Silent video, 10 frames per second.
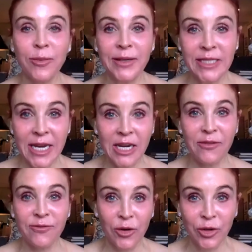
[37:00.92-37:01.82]
be taking
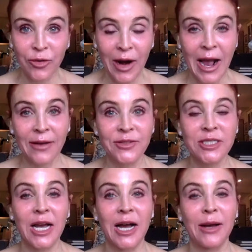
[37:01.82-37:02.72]
photographs
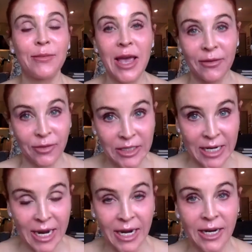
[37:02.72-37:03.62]
every
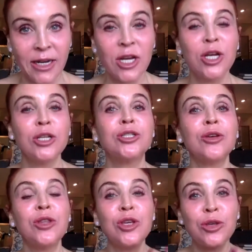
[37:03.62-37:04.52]
day, so
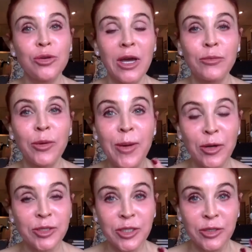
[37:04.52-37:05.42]
that and we'll
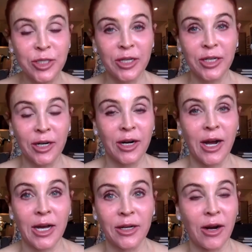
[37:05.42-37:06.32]
post those on
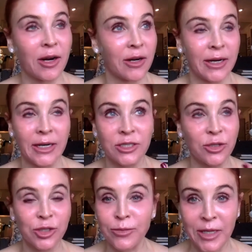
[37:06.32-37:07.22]
our
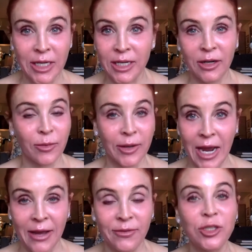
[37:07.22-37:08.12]
social media or what
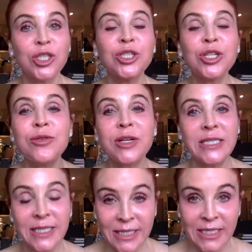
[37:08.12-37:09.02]
have you, just so you can
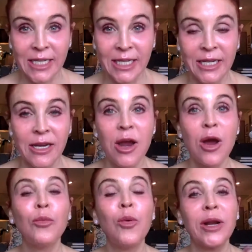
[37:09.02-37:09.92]
see
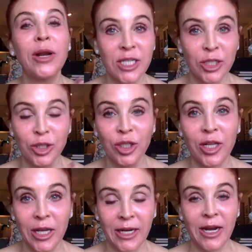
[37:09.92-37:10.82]
what it's going to look
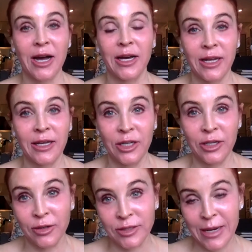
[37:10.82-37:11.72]
like on
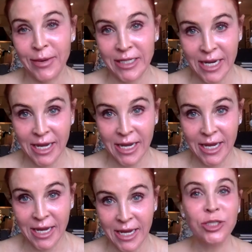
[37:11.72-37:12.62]
day by day.
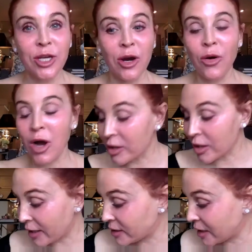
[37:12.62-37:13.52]
Okay. So a
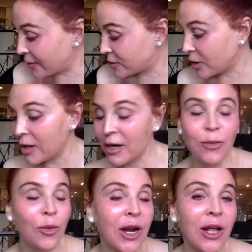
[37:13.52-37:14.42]
lot of times,
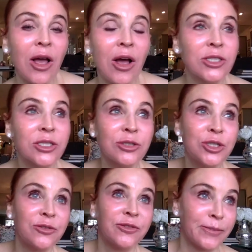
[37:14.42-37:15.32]
and what I'll also
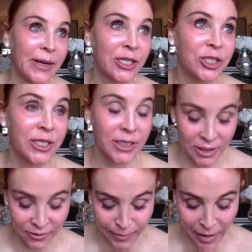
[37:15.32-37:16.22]
do for patients
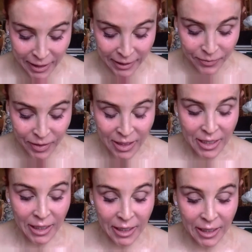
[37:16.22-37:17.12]
of mine
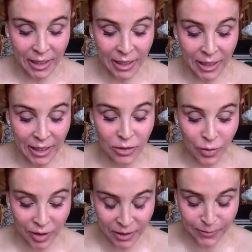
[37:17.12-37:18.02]
is
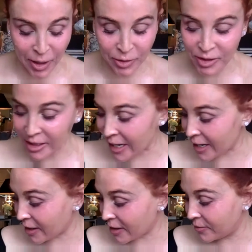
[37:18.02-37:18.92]
with the post
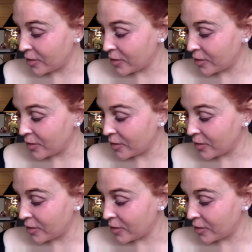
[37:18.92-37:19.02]
care,